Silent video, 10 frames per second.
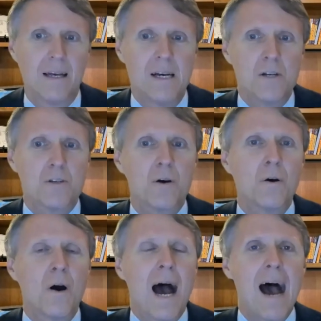
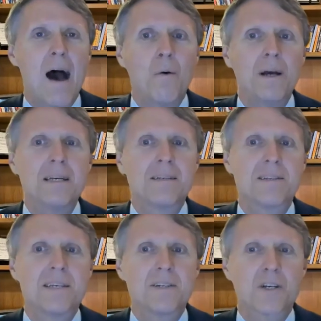So, how is
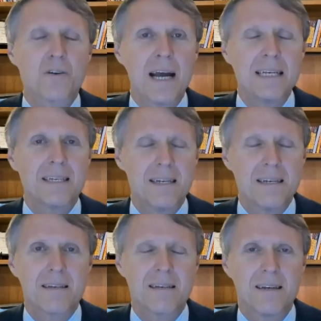this
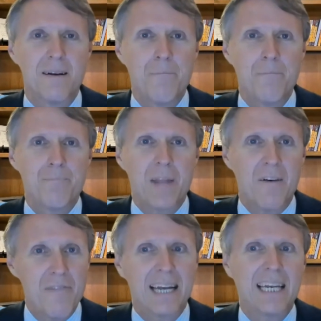crisis
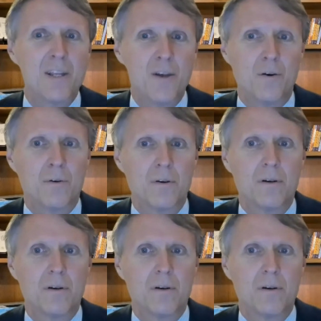affecting you?